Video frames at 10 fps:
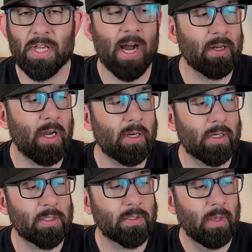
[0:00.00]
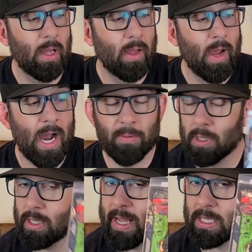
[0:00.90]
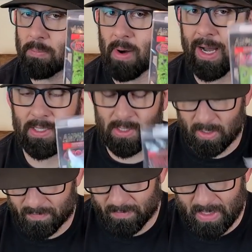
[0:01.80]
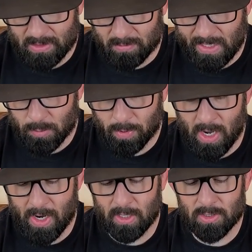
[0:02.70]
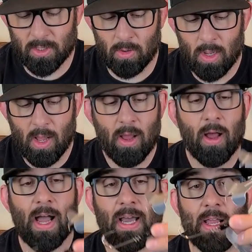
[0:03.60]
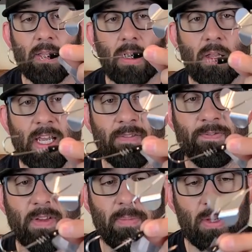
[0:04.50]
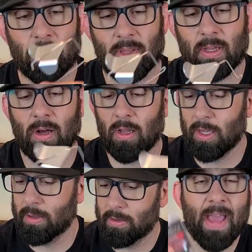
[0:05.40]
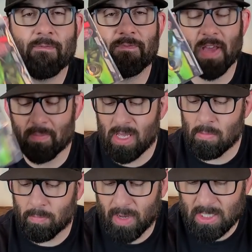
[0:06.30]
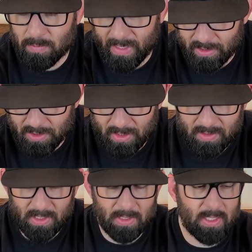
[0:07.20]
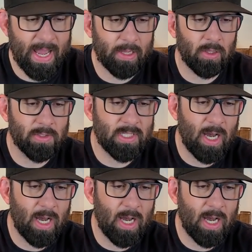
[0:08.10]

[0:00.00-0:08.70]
dock knockers. I really like the Boss stuff. They've got some nice products. So I got a little amphibian, what do they call it? Amphibian buzzbait. So you can see this guy close